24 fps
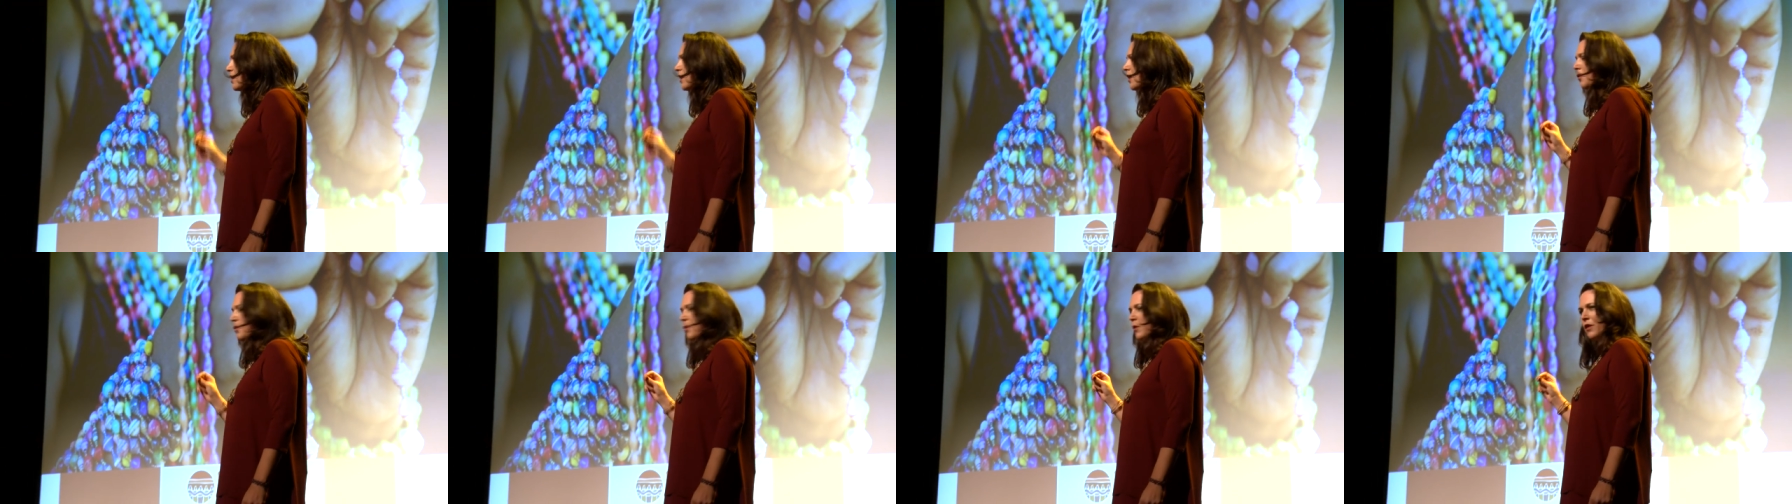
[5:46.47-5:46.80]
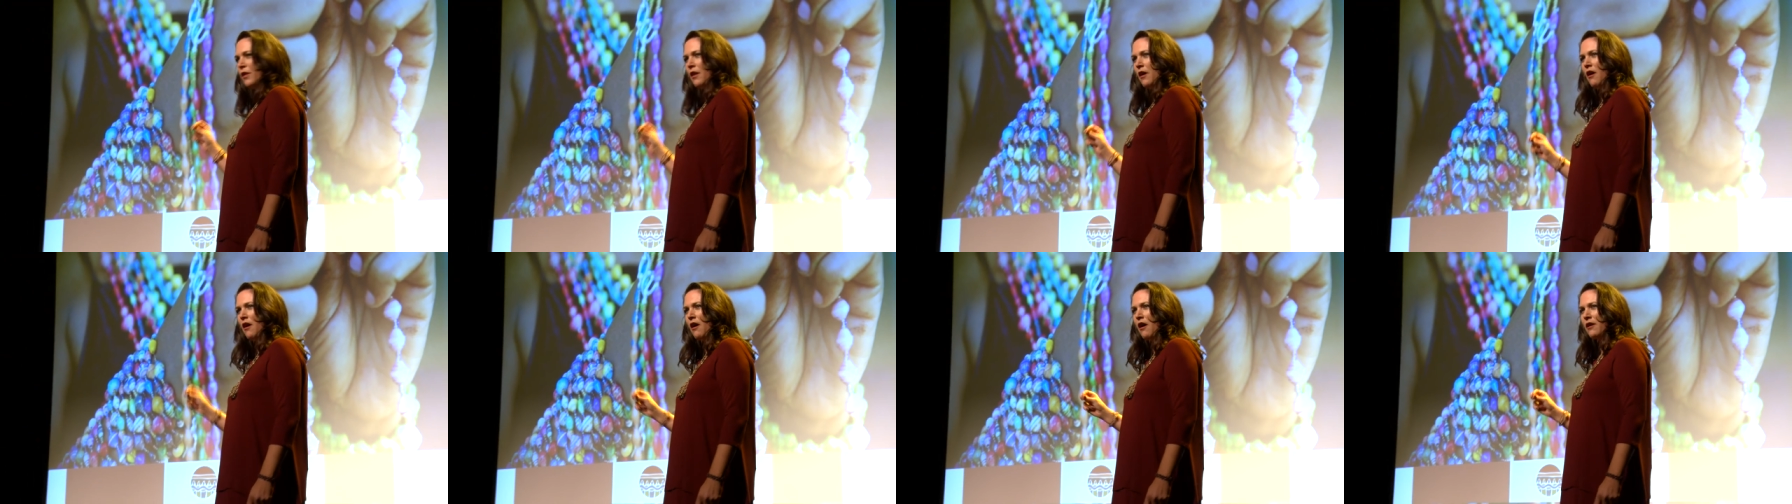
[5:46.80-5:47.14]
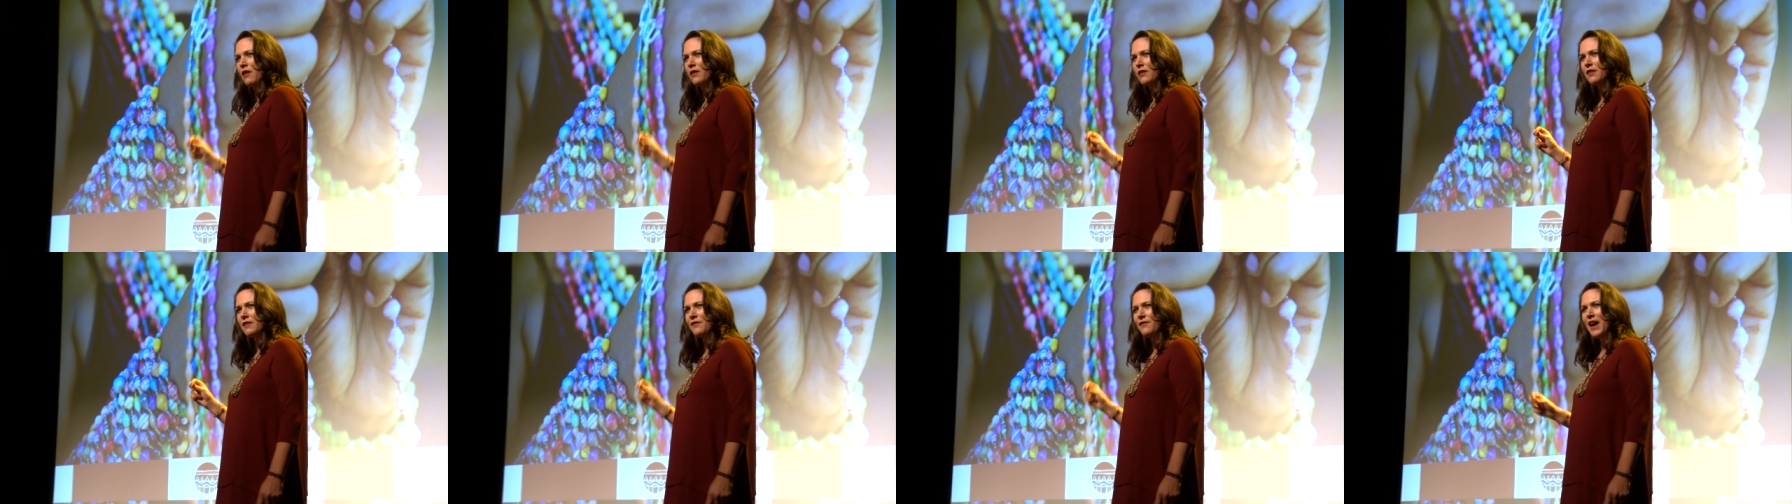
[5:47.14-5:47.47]
were the
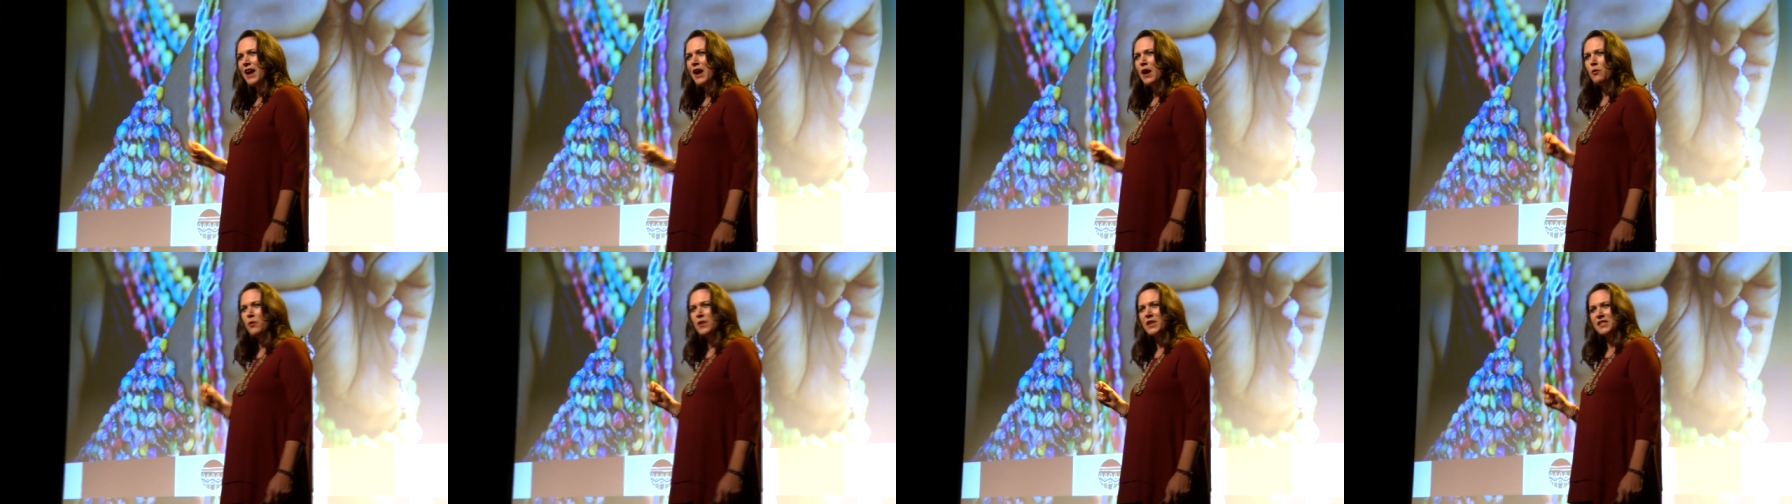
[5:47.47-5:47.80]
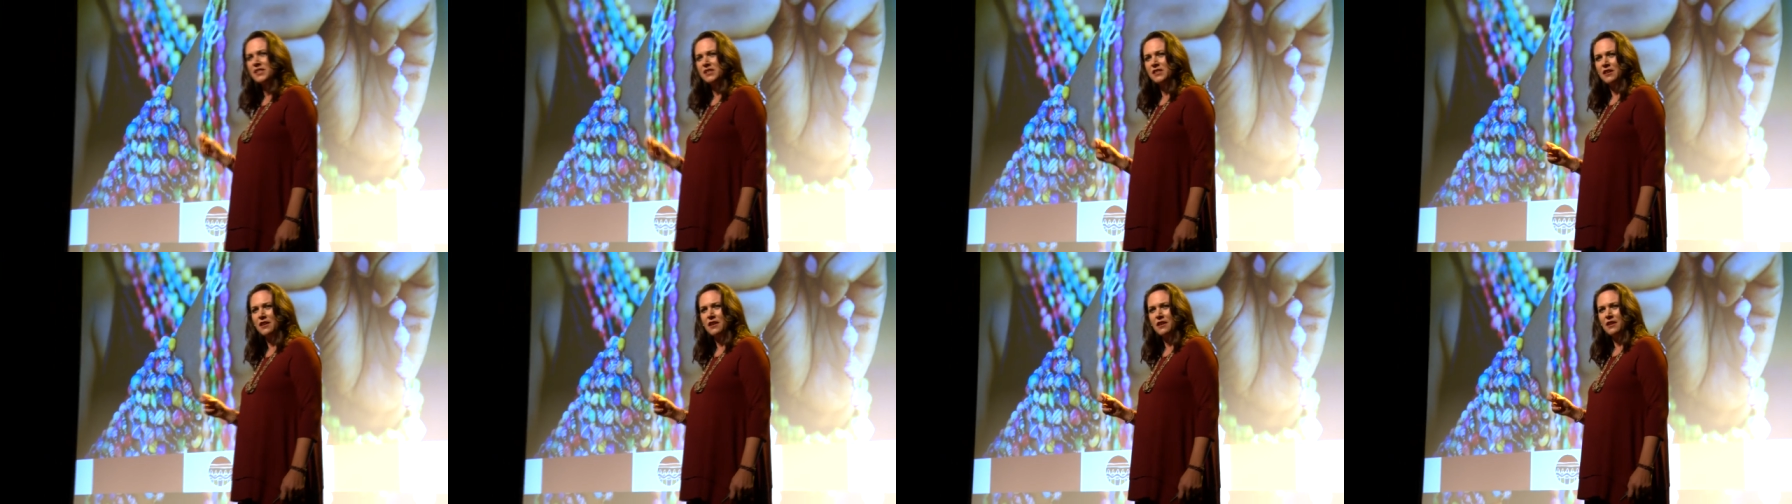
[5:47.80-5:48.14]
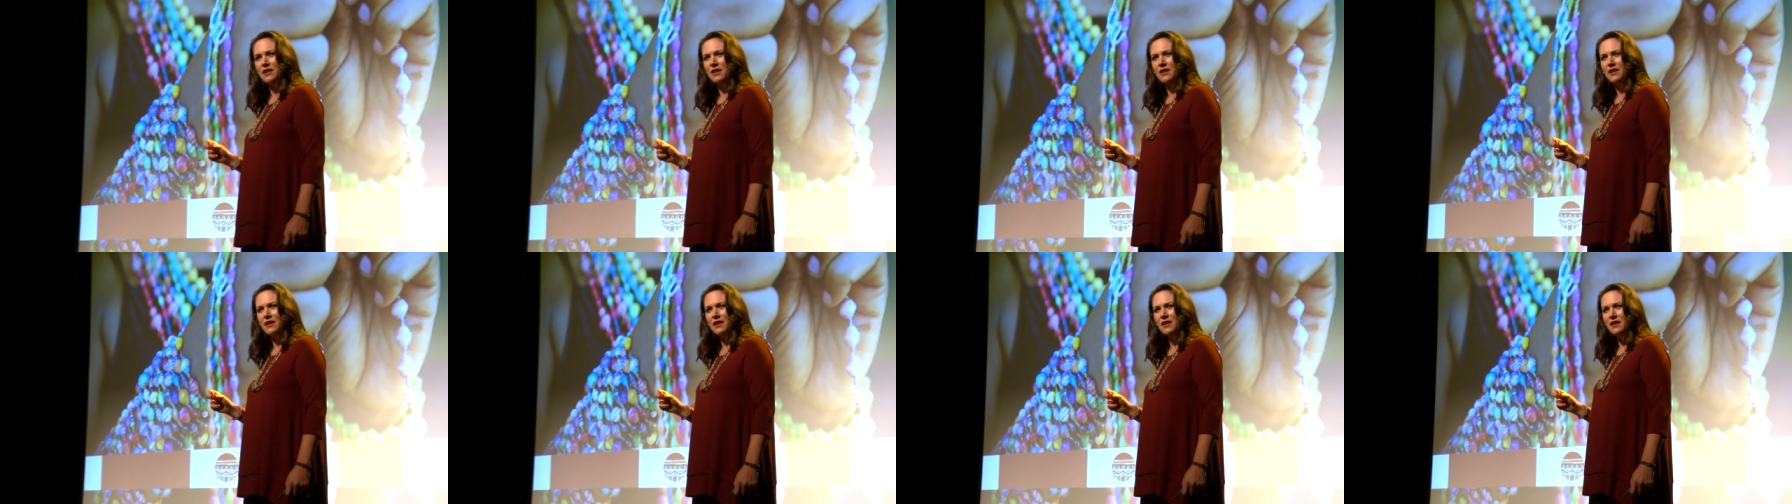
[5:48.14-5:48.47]
heart of how we
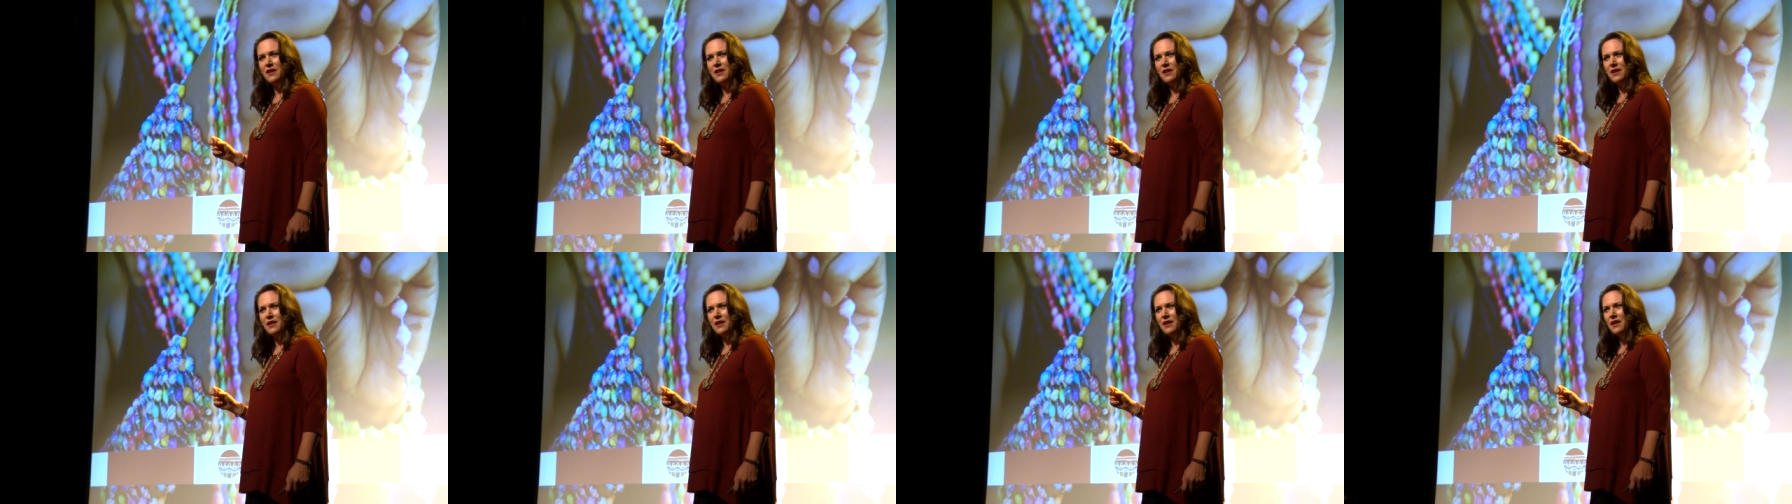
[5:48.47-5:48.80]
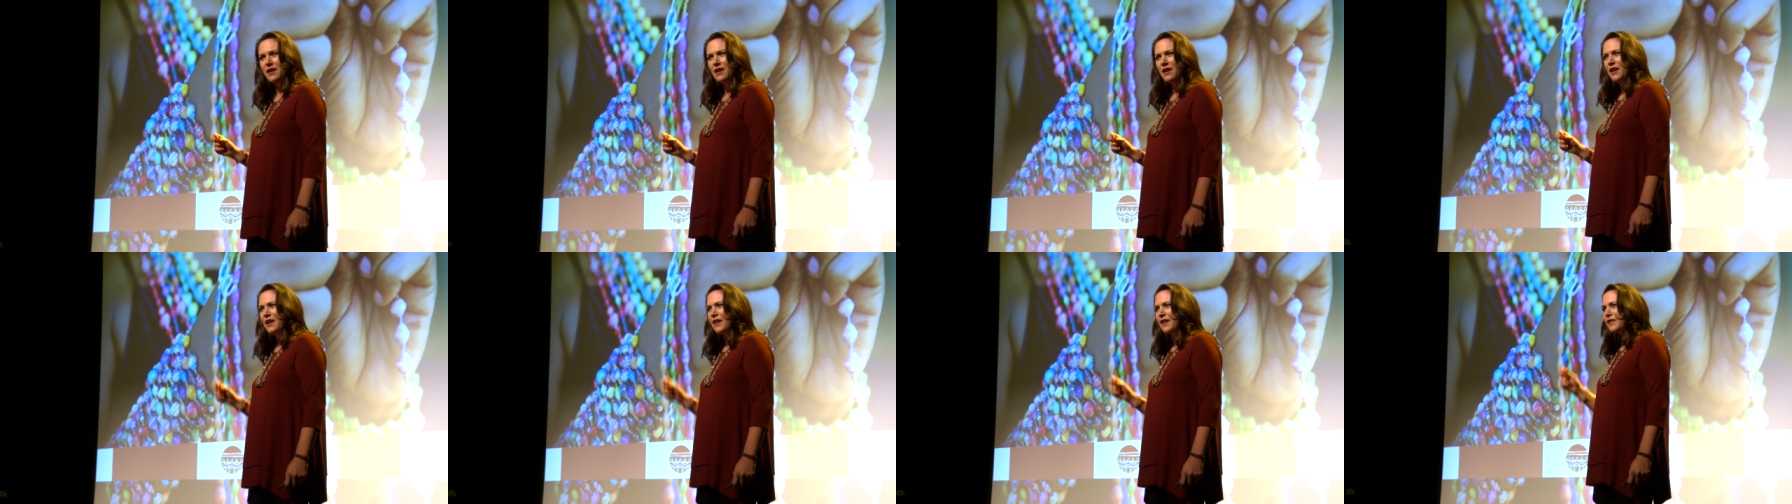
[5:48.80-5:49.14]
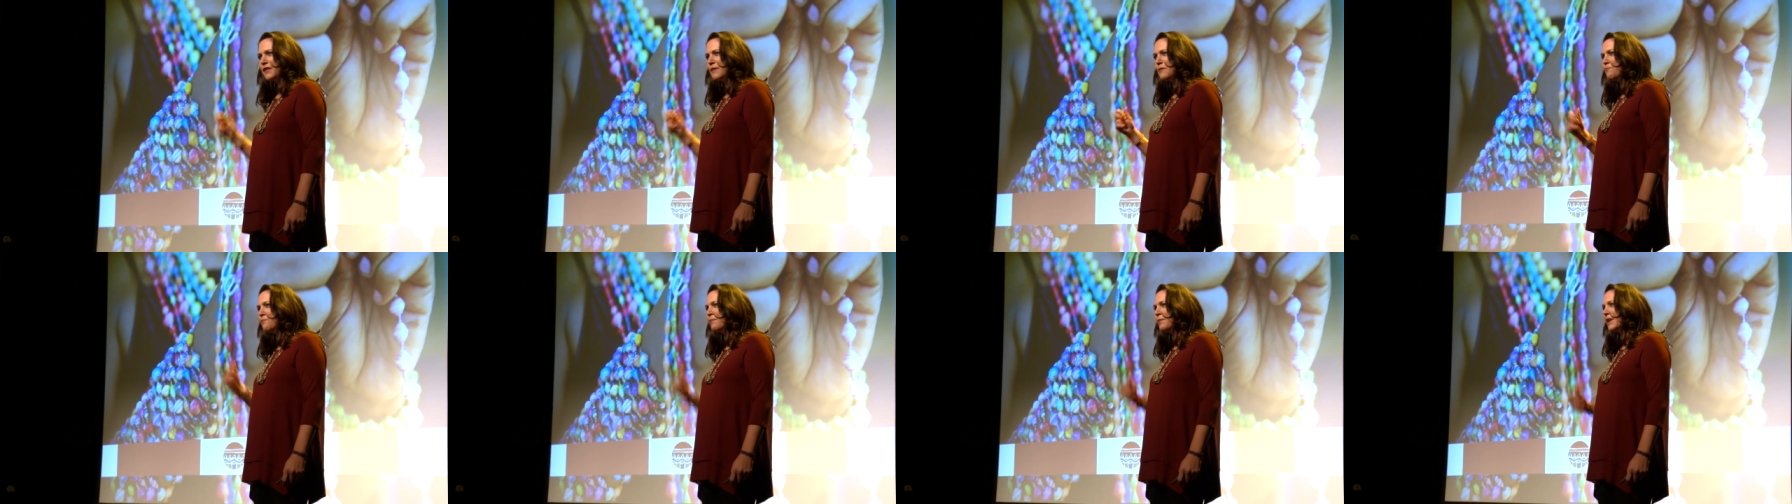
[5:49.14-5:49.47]
started,
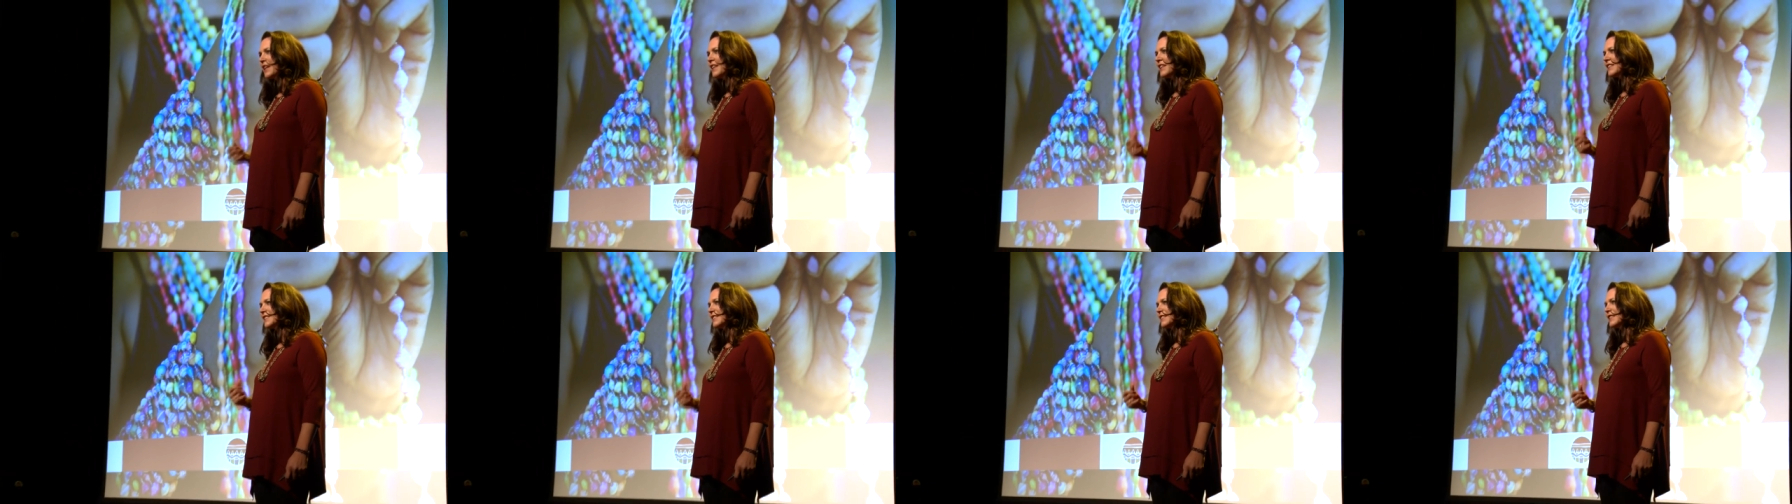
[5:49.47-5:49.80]
the biggest